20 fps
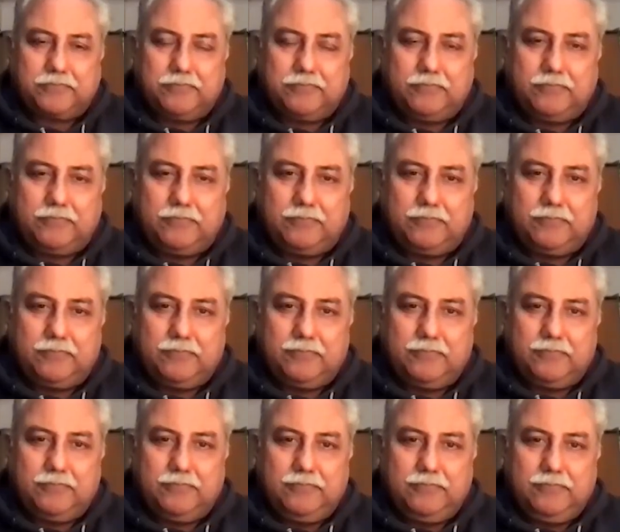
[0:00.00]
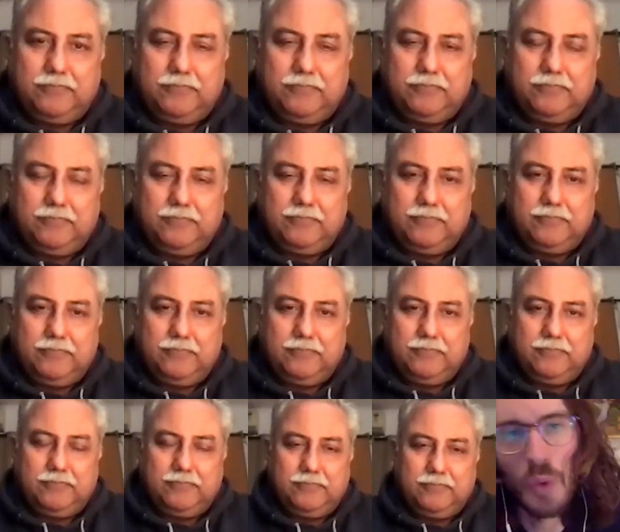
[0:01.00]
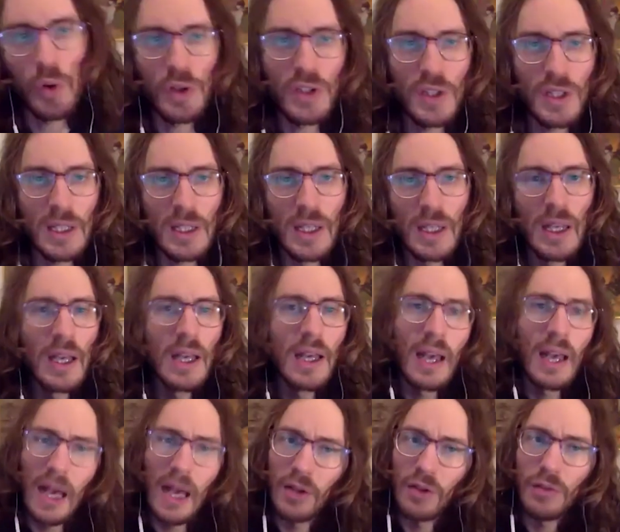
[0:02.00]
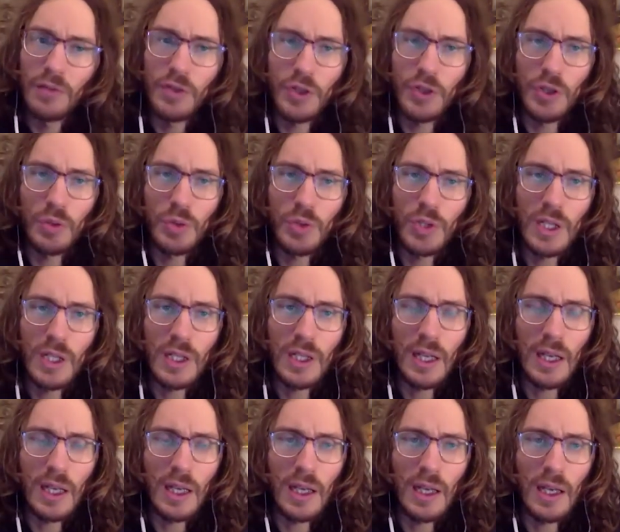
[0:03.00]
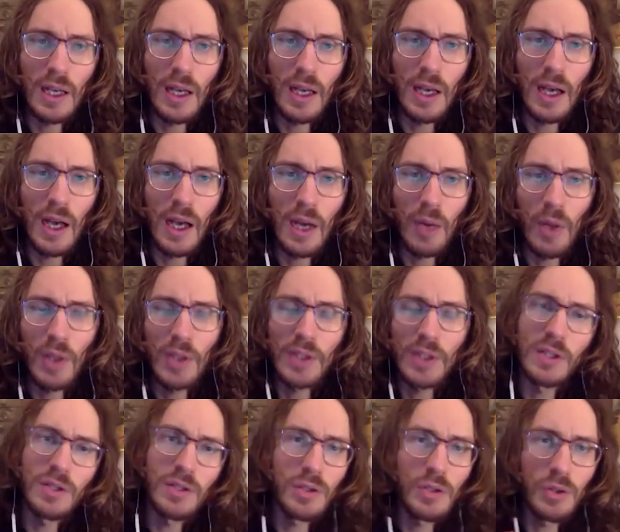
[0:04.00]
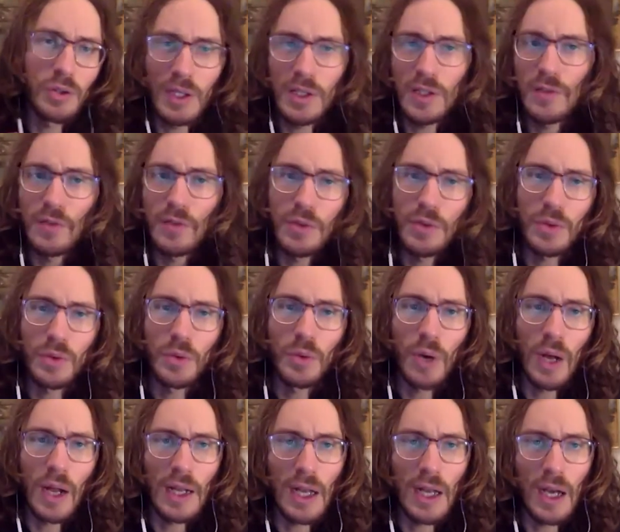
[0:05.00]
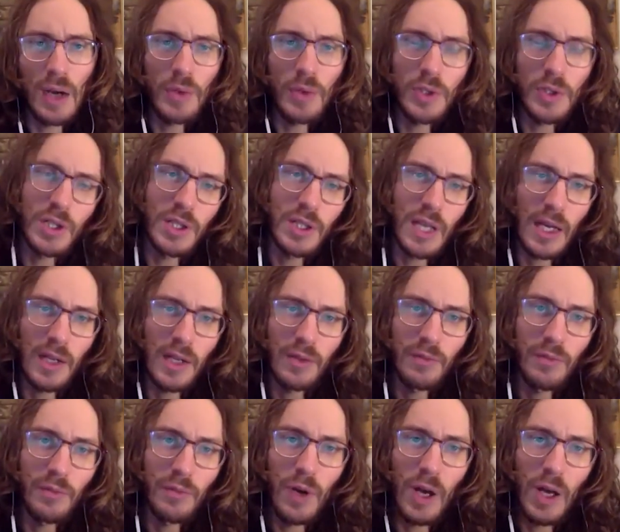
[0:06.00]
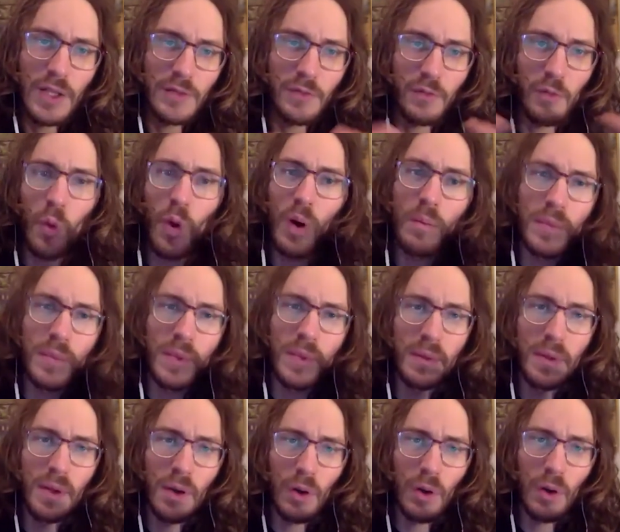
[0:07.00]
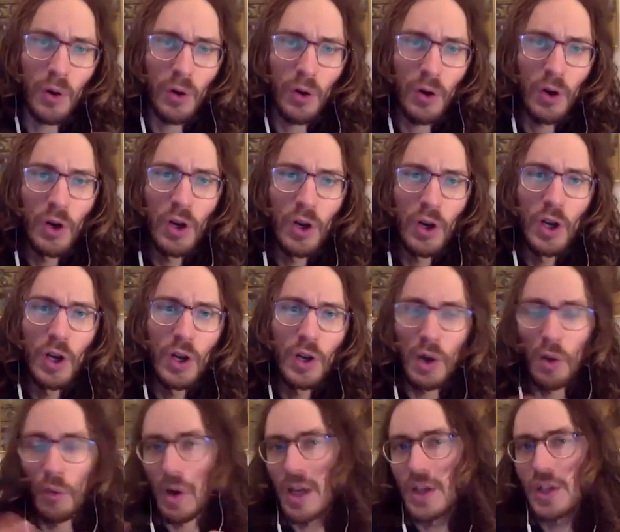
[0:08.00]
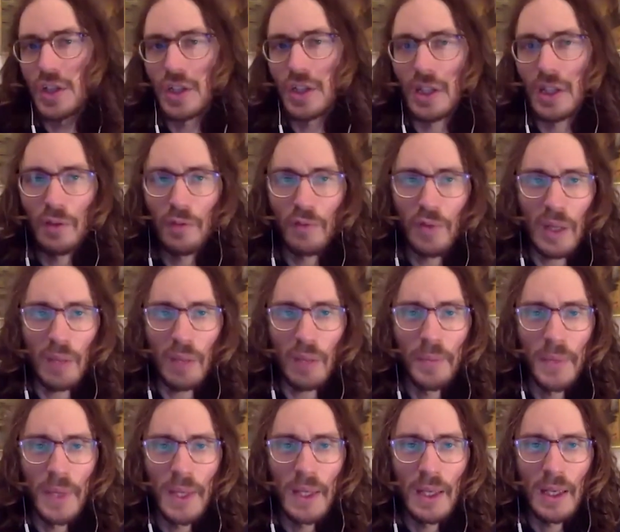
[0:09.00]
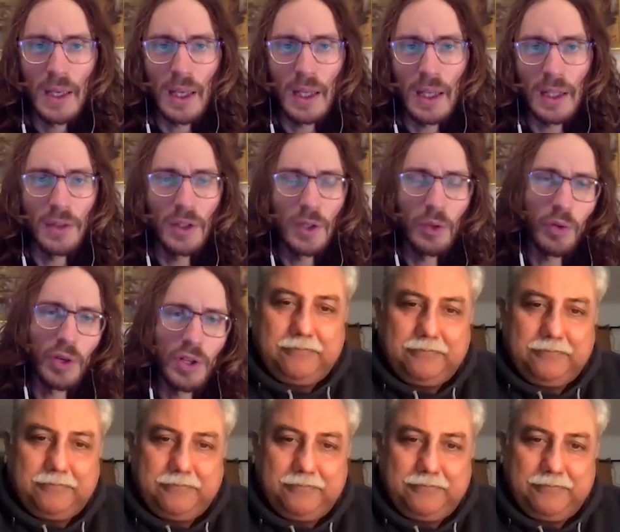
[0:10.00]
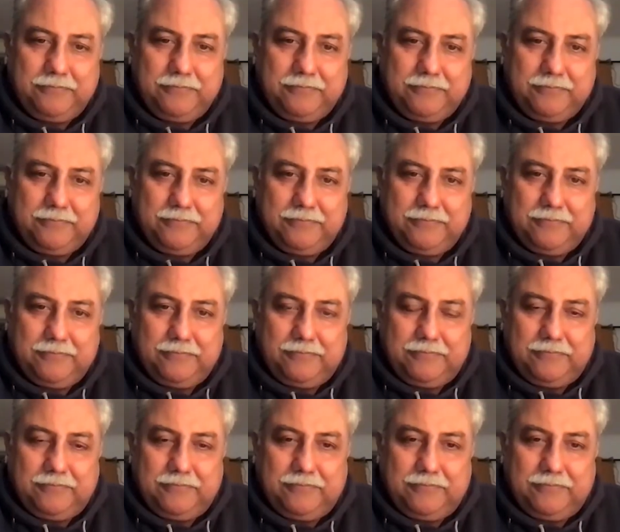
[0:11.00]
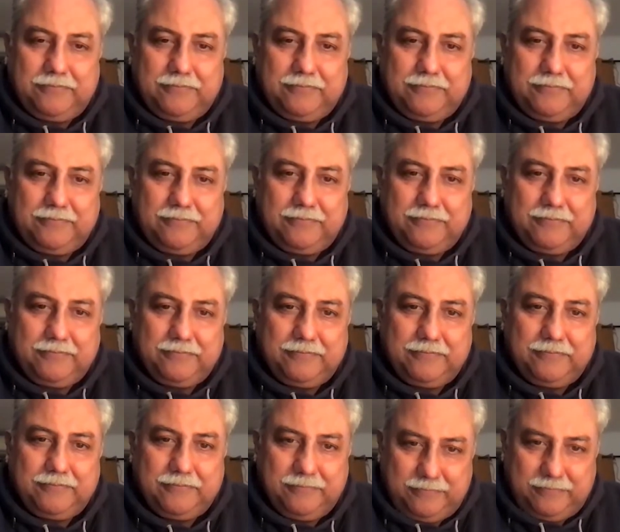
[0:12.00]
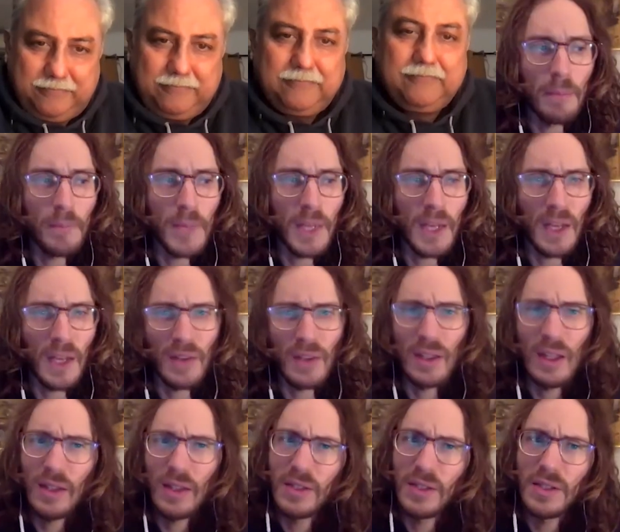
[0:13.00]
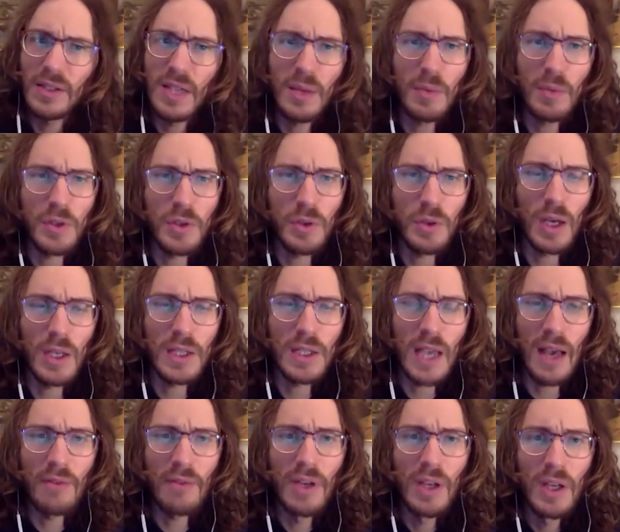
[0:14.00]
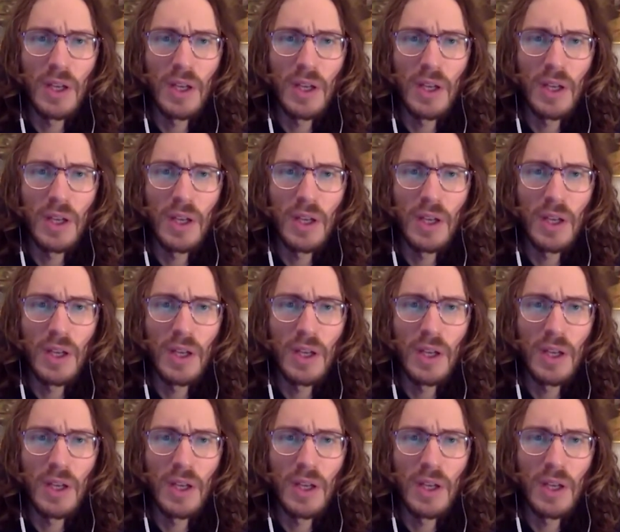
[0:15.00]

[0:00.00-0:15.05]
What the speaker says: I think when we were moving towards the end of shooting, I went in to do interviews with Greta, which is kind of has formed her narration in the film. And in the original language, in the Swedish version, and I think that's the same as you guys have.